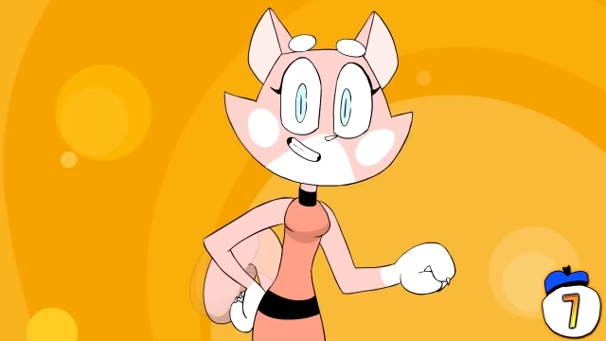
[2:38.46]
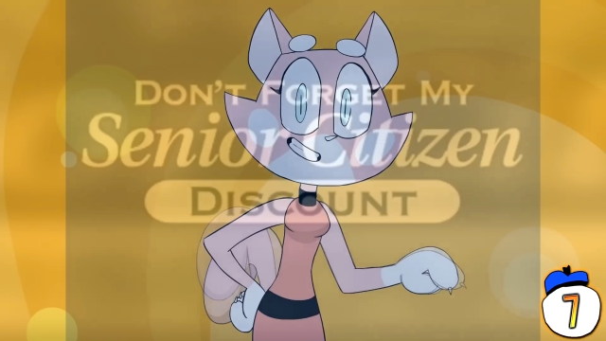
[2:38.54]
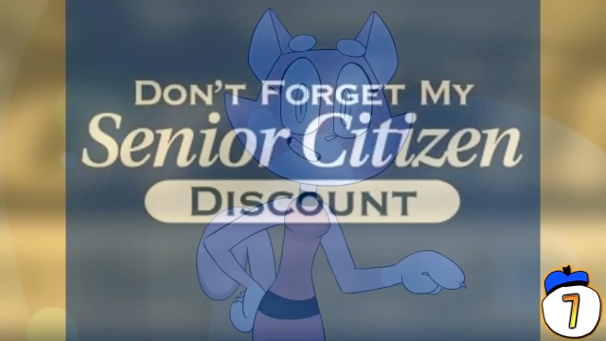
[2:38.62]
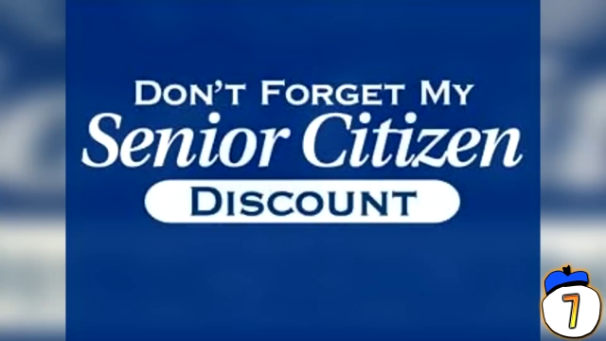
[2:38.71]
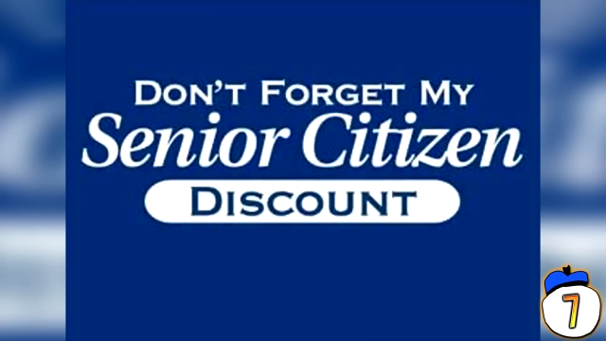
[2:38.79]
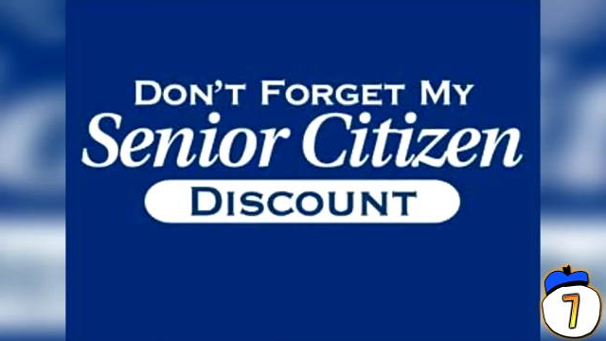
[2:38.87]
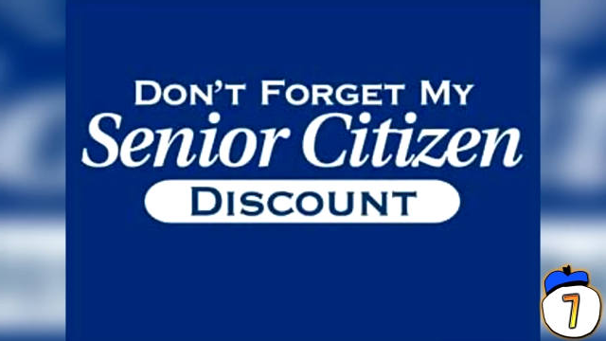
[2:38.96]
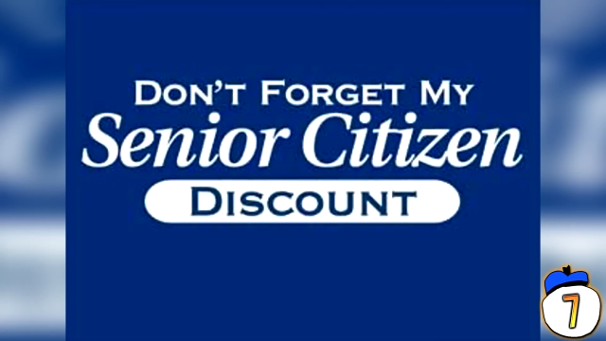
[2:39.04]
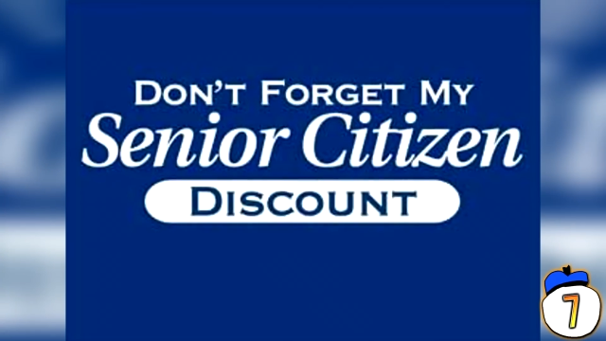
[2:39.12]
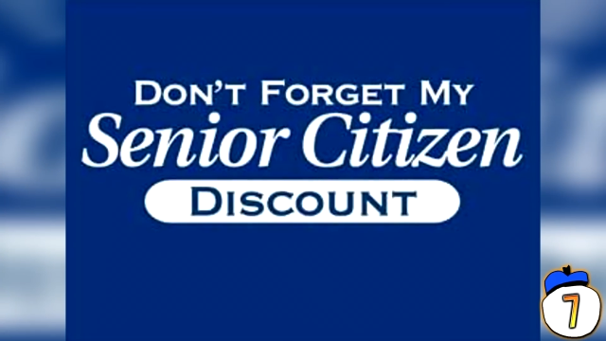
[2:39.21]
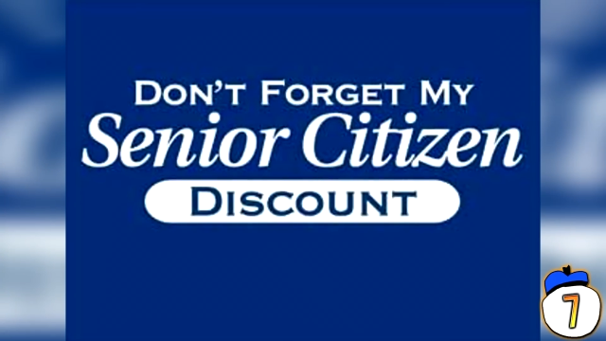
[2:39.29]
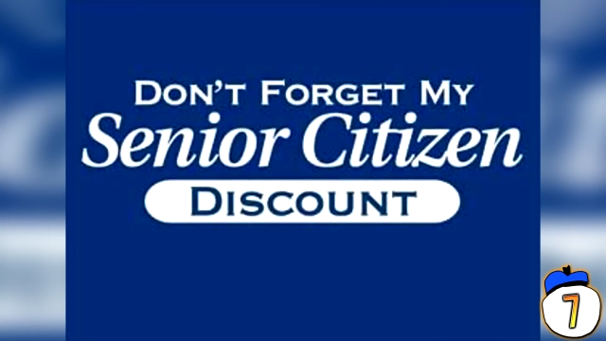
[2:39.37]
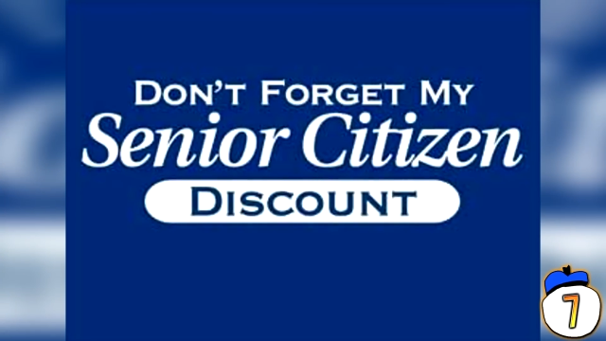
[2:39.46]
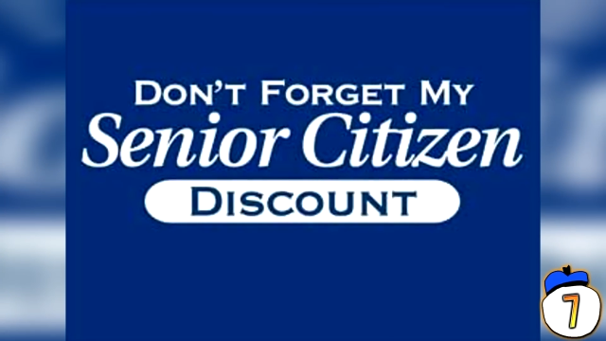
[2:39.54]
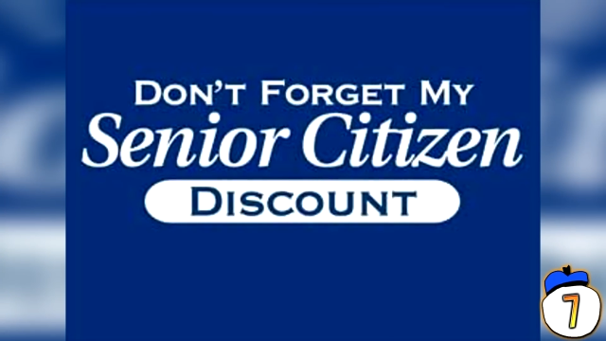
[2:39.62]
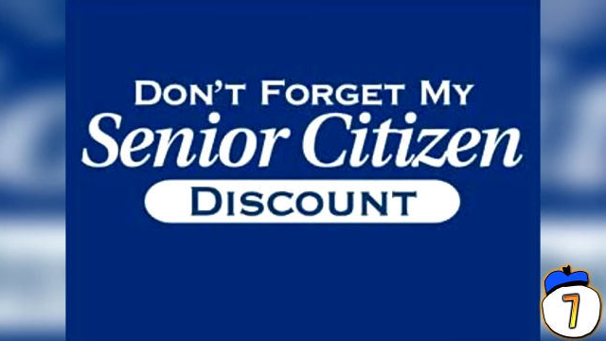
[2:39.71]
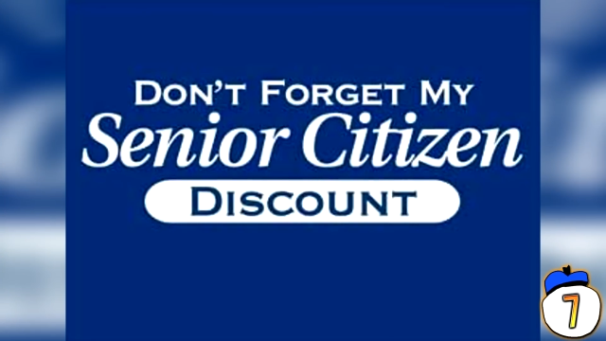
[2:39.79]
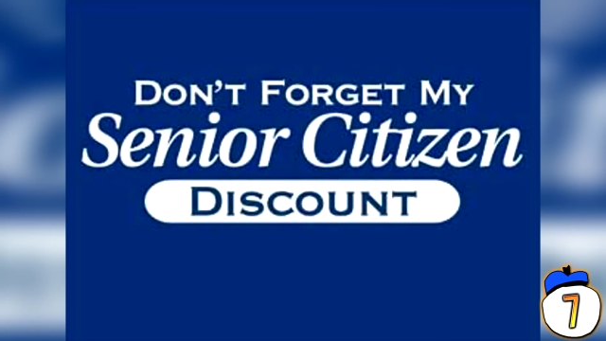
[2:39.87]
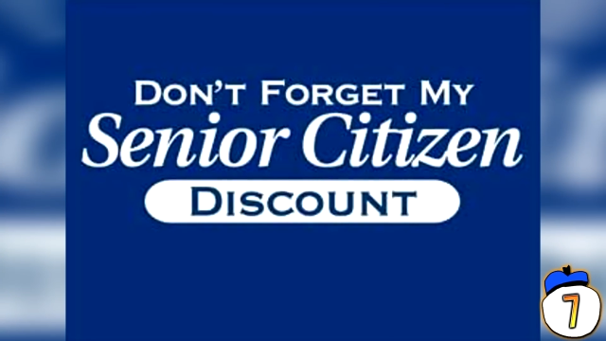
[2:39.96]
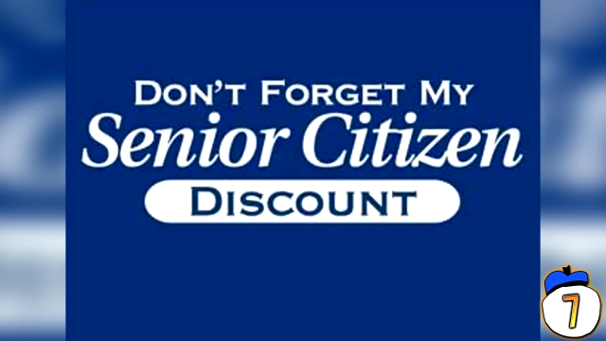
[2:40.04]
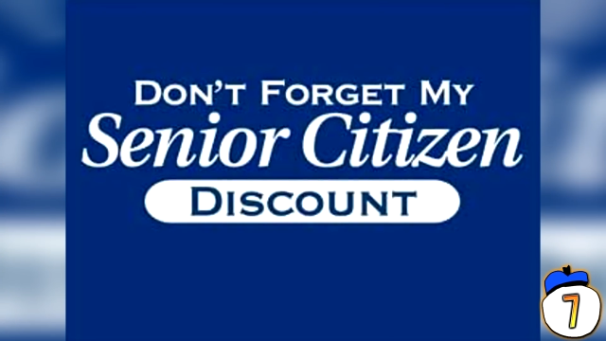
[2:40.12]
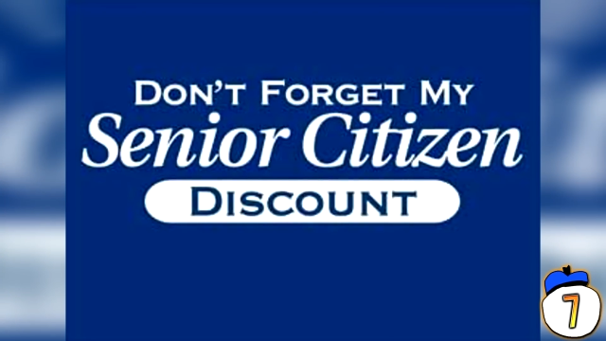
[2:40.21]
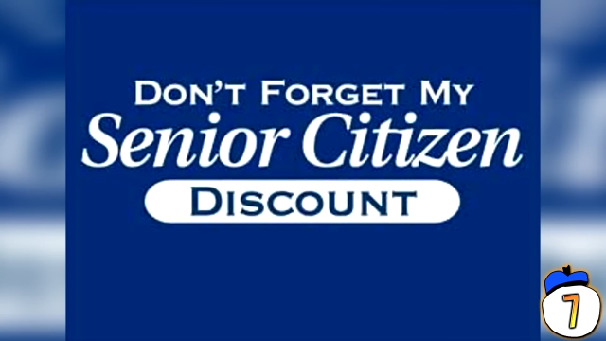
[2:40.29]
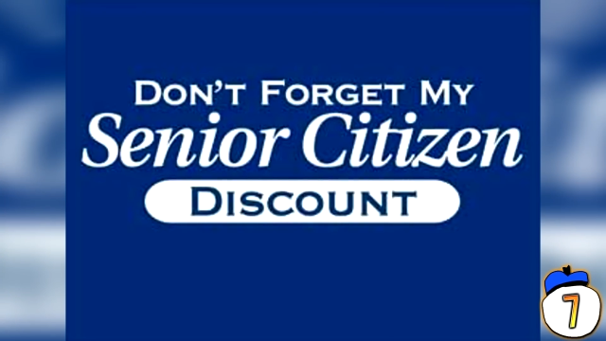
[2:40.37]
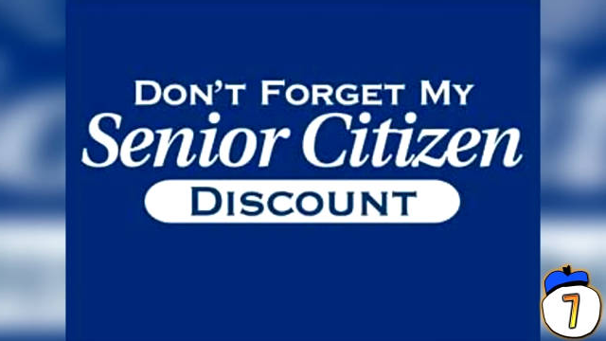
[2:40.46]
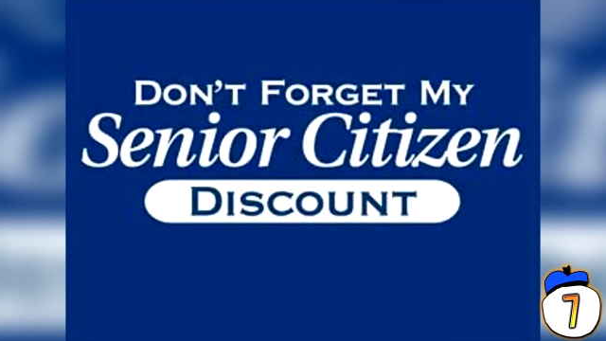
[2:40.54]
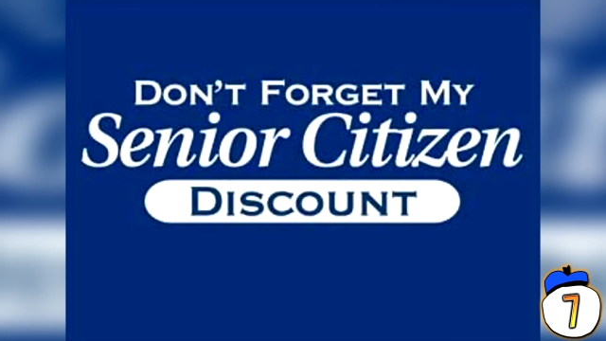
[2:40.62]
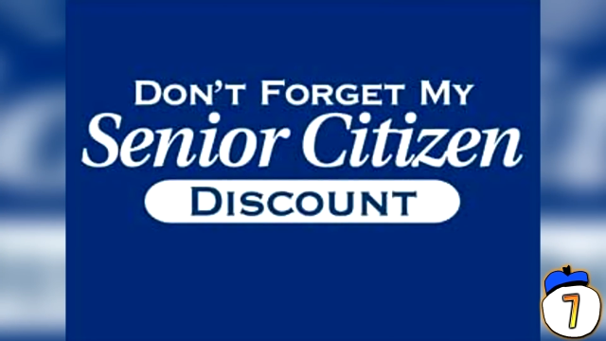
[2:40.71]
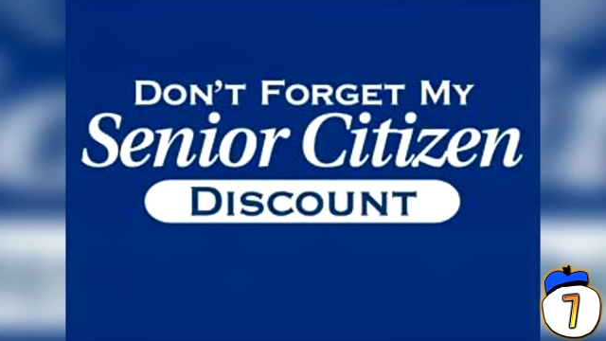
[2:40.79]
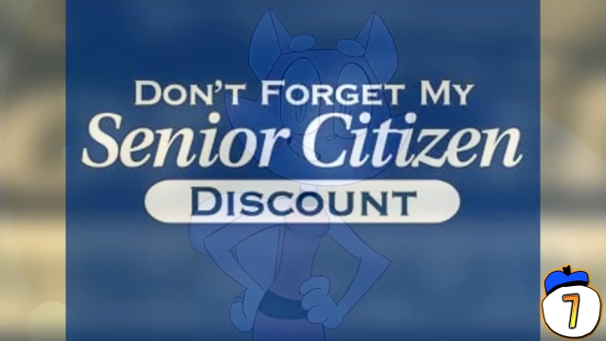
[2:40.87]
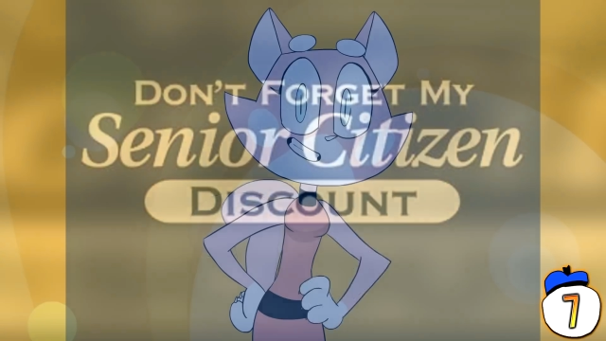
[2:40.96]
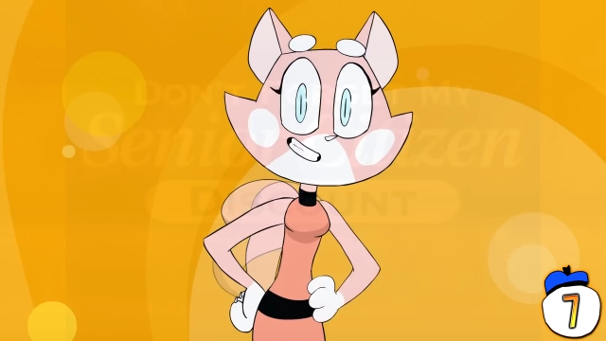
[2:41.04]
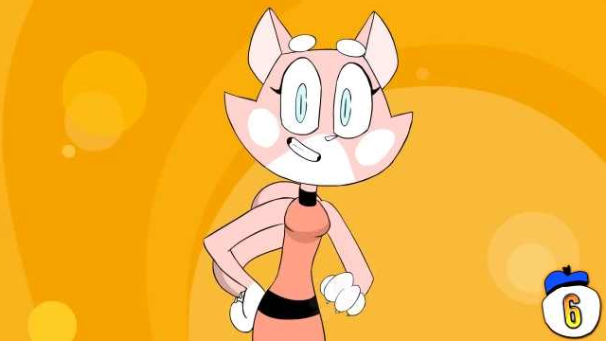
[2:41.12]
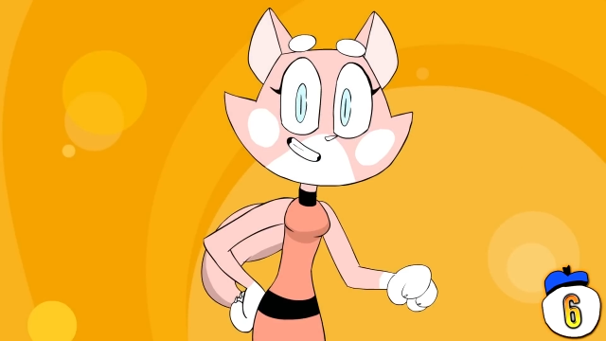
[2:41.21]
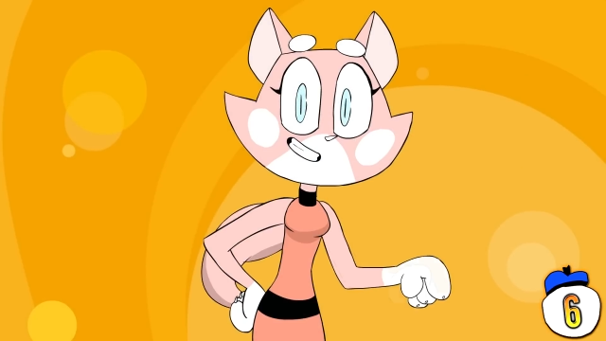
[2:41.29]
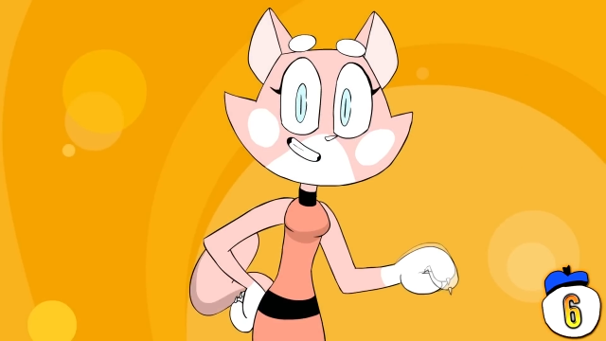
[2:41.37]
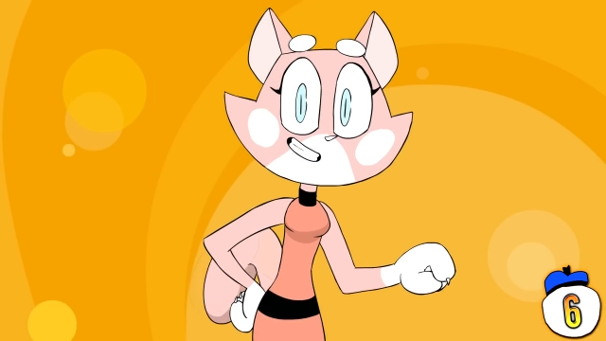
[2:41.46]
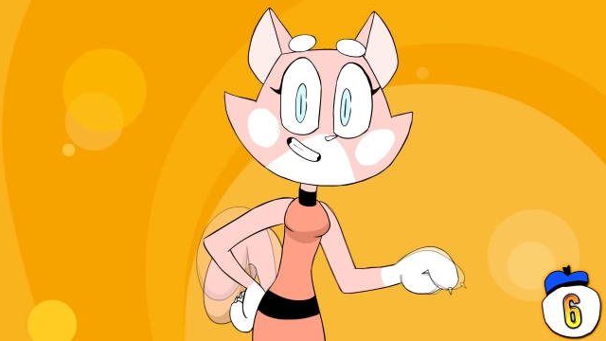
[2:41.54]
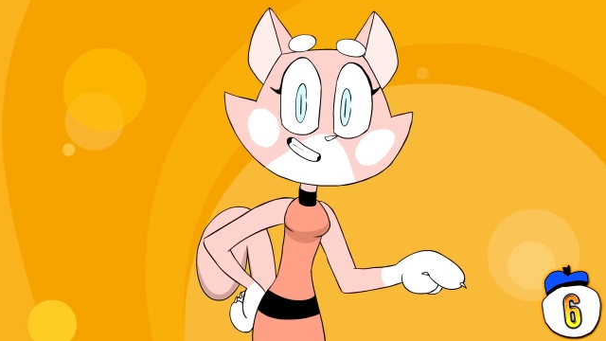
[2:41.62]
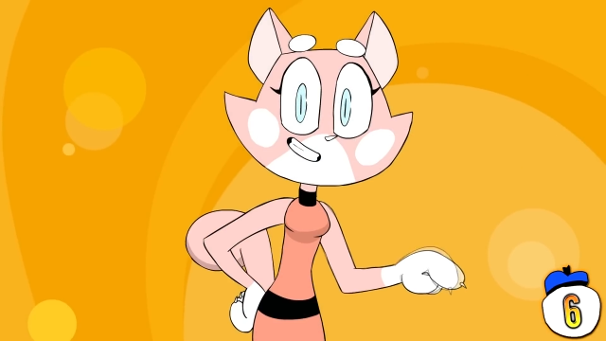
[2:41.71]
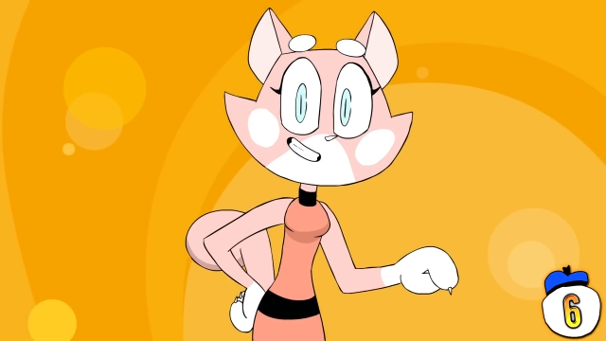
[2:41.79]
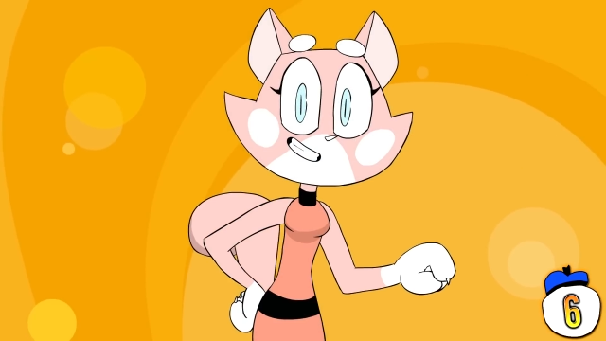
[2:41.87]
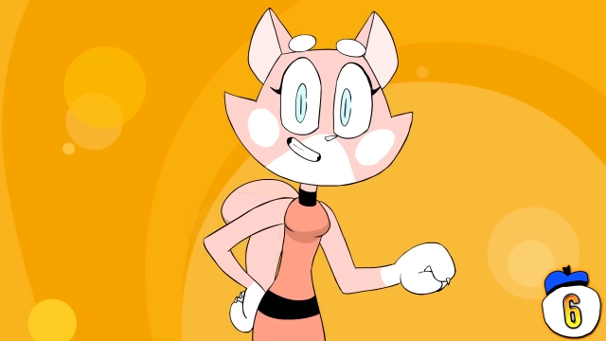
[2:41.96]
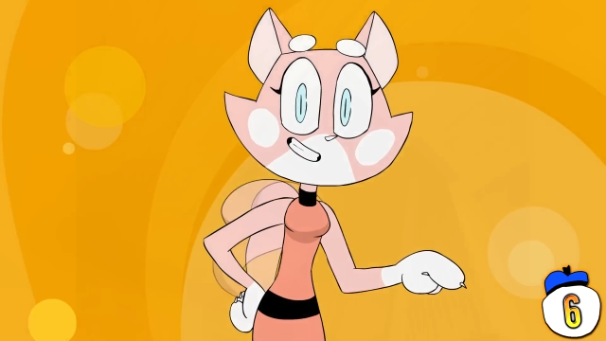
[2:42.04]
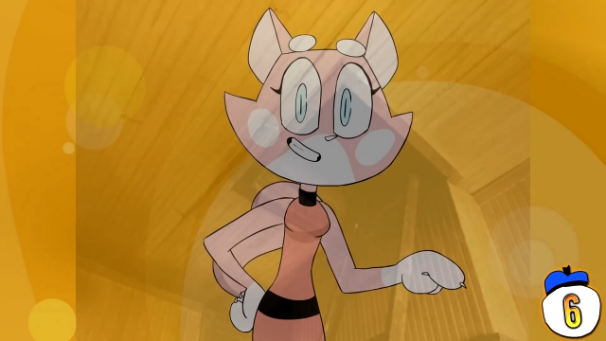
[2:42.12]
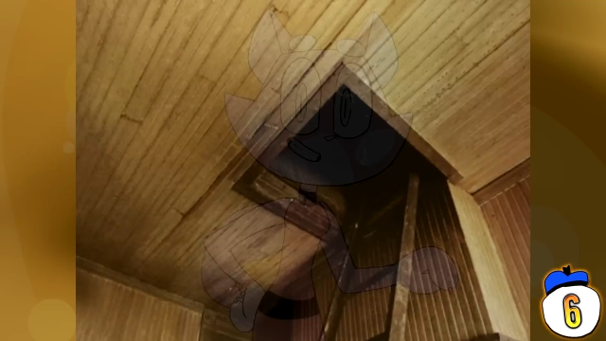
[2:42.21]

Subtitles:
[unreadable: no face in view]